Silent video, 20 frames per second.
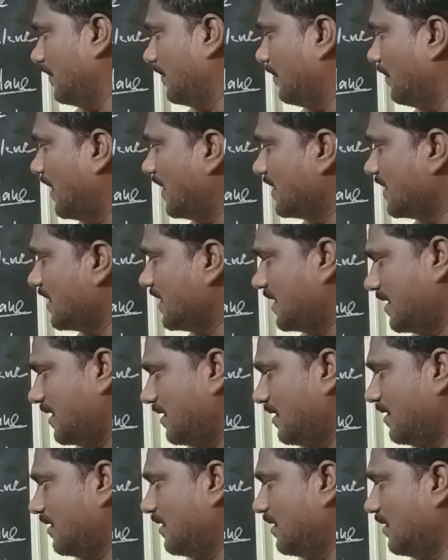muscles
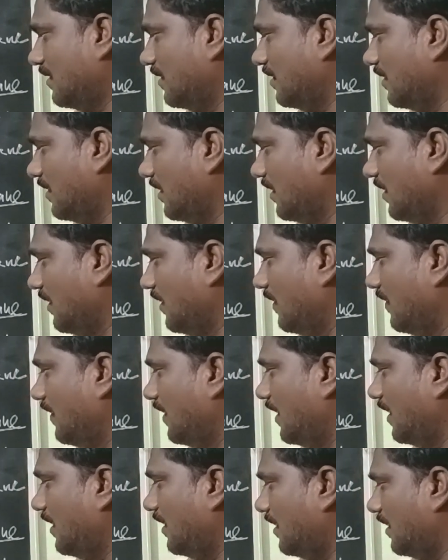
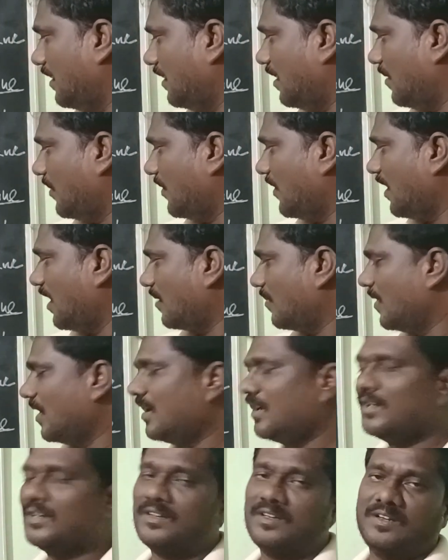will
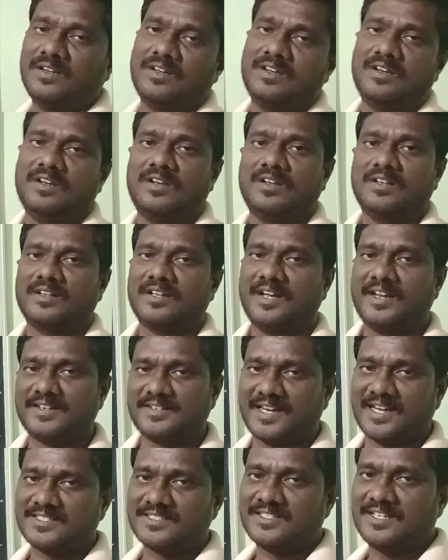abnormal
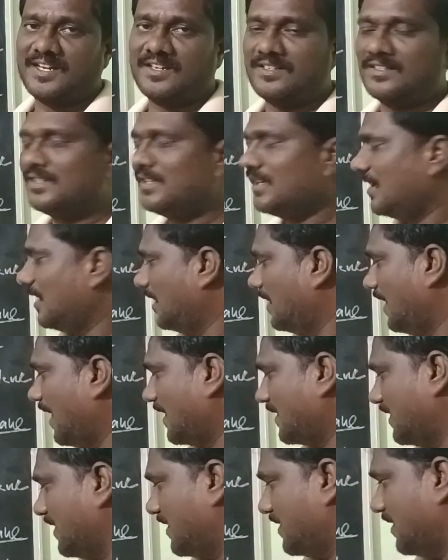contraction and
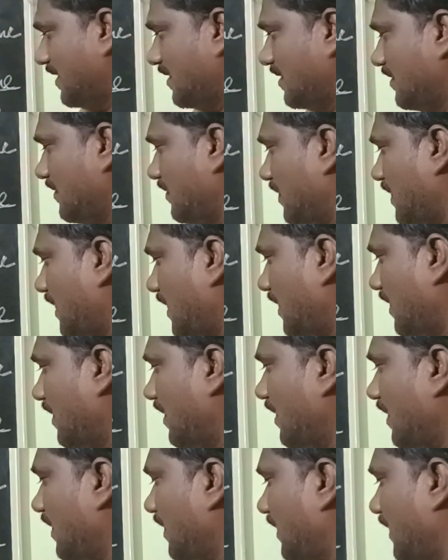relaxations. Okay.
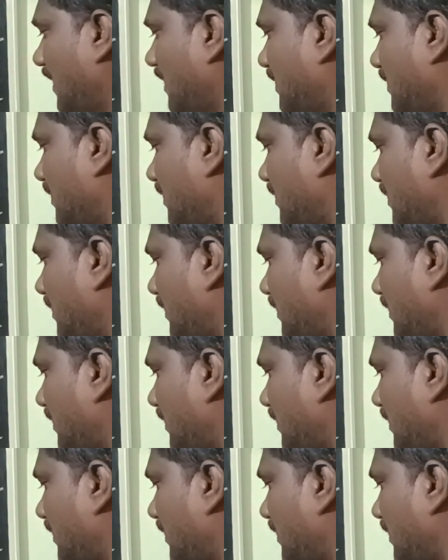Next,